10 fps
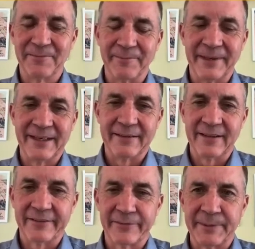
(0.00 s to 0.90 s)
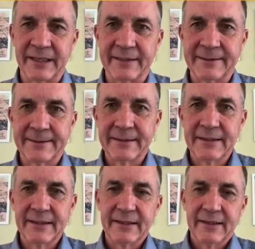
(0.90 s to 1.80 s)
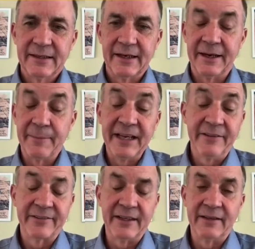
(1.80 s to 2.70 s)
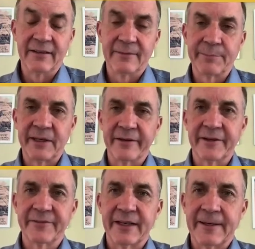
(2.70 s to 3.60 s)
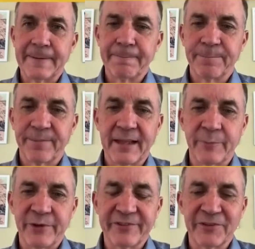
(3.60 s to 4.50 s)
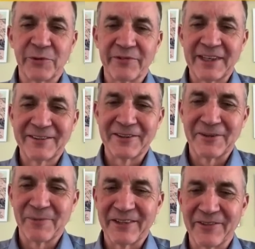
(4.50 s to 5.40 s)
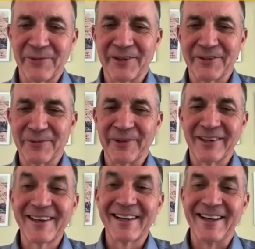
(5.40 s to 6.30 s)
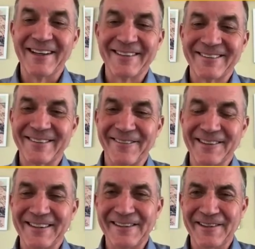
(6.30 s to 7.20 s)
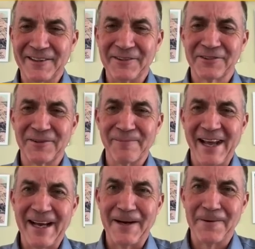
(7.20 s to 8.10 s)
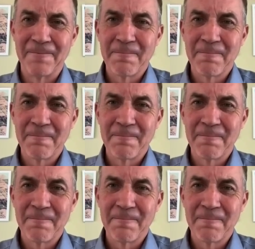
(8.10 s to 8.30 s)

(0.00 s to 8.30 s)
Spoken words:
But it's been an amazing period of time. I'm also reflecting on what the world will look like 17 years from now.